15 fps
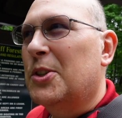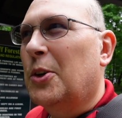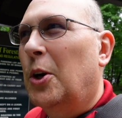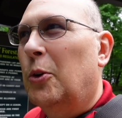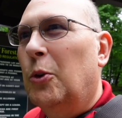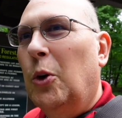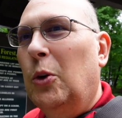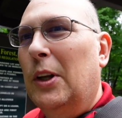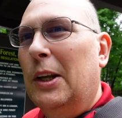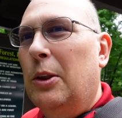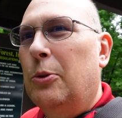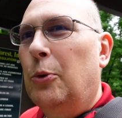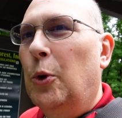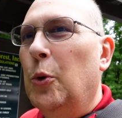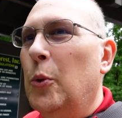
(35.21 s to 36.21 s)
start rolling
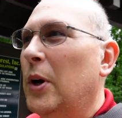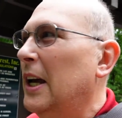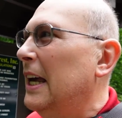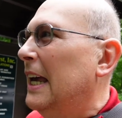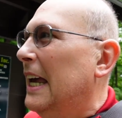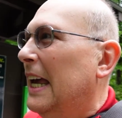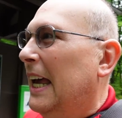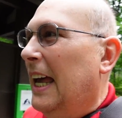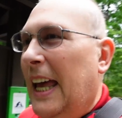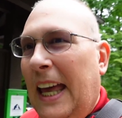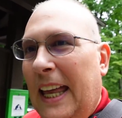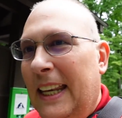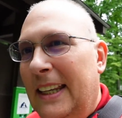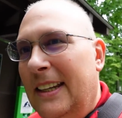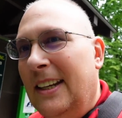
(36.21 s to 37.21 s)
through
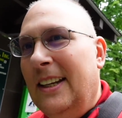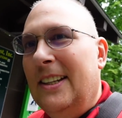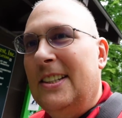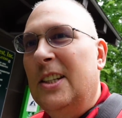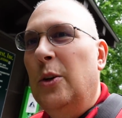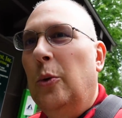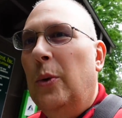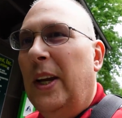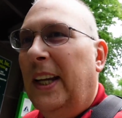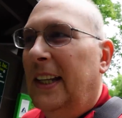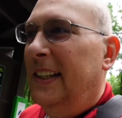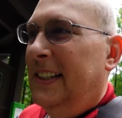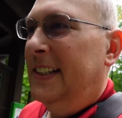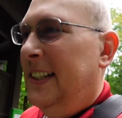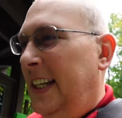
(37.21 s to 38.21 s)
and see what we
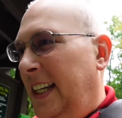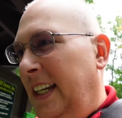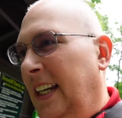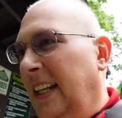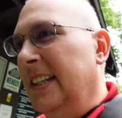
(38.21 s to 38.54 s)
can see.